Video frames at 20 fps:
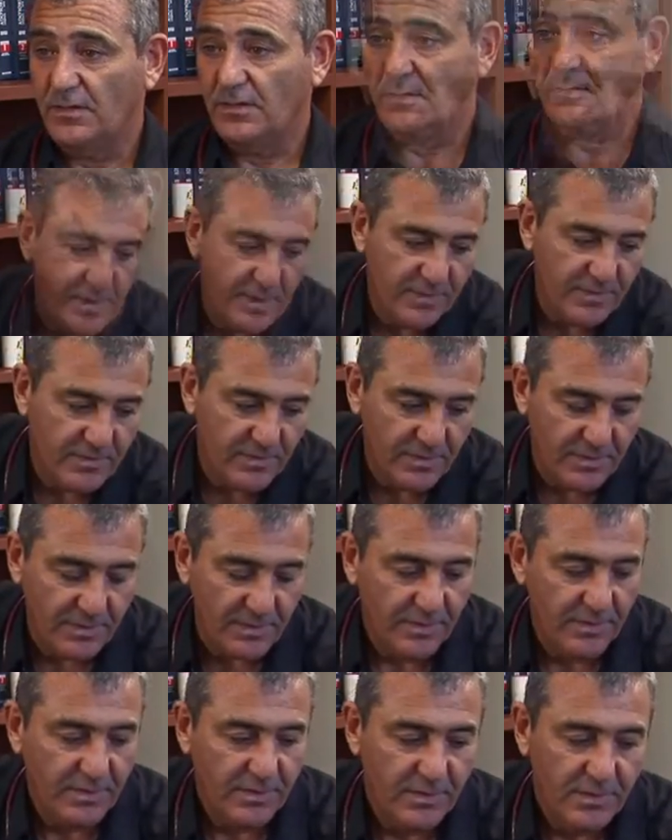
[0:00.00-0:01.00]
A
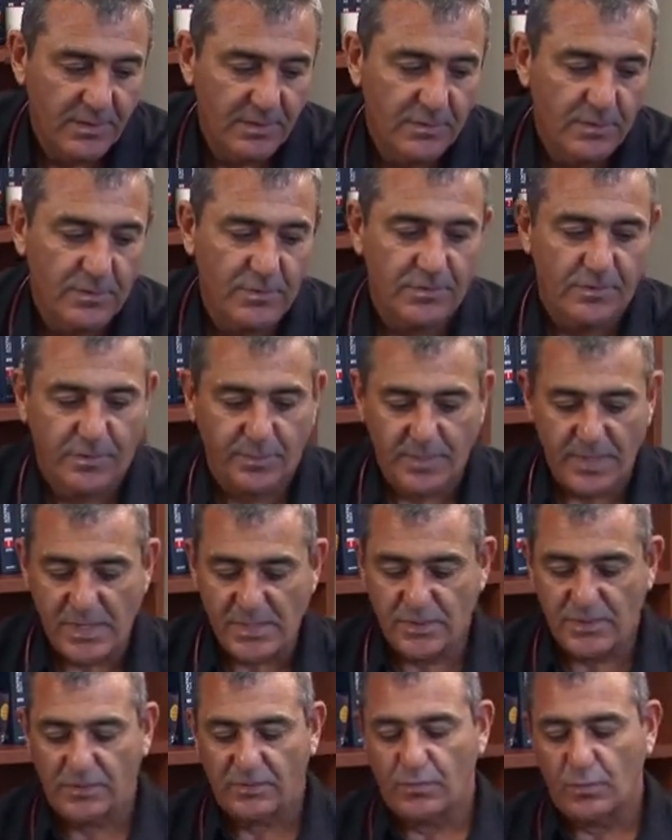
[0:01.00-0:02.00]
monitor which the
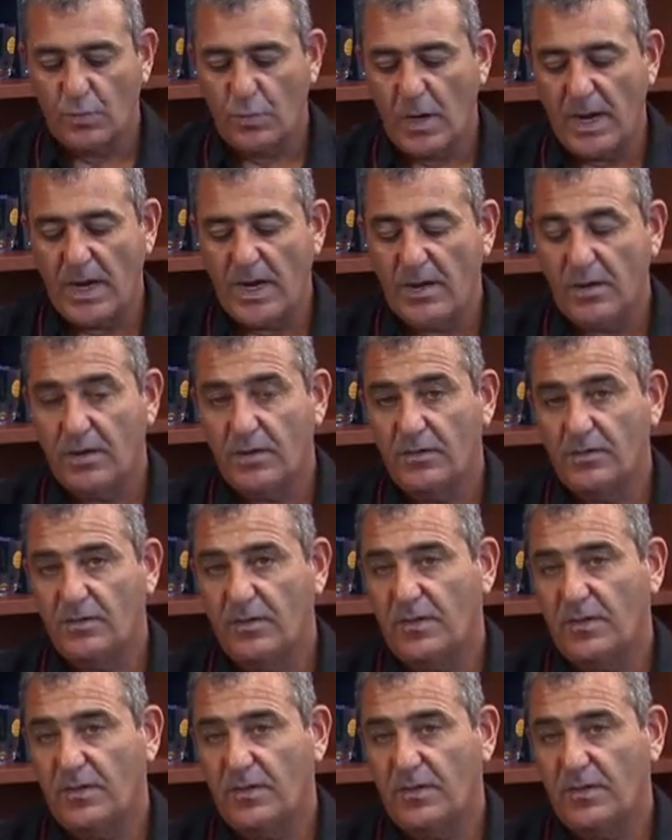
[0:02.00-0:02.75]
patients wear,